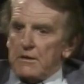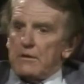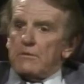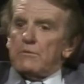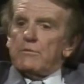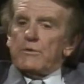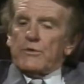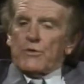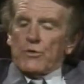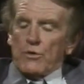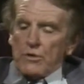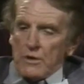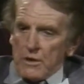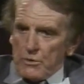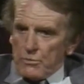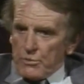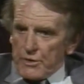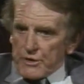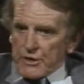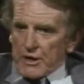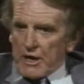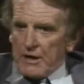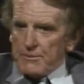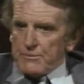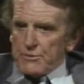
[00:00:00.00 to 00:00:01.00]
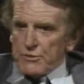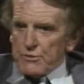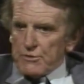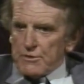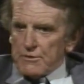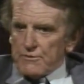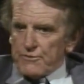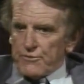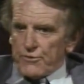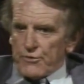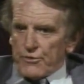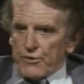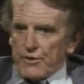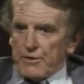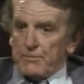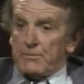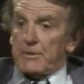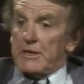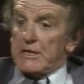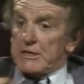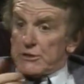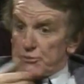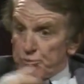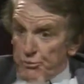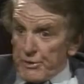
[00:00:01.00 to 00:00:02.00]
with all the work I'm doing for him,
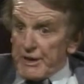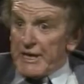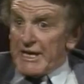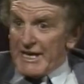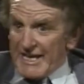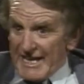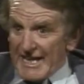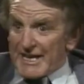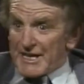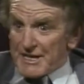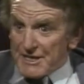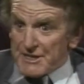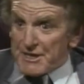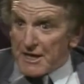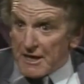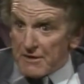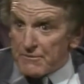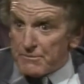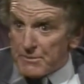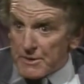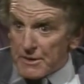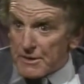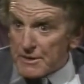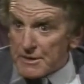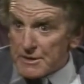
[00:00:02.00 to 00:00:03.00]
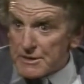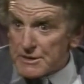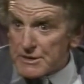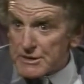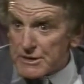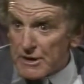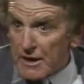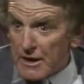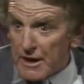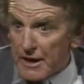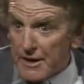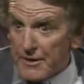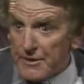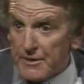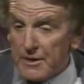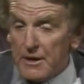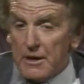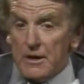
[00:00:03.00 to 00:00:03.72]
he's really lucky to have me on his side.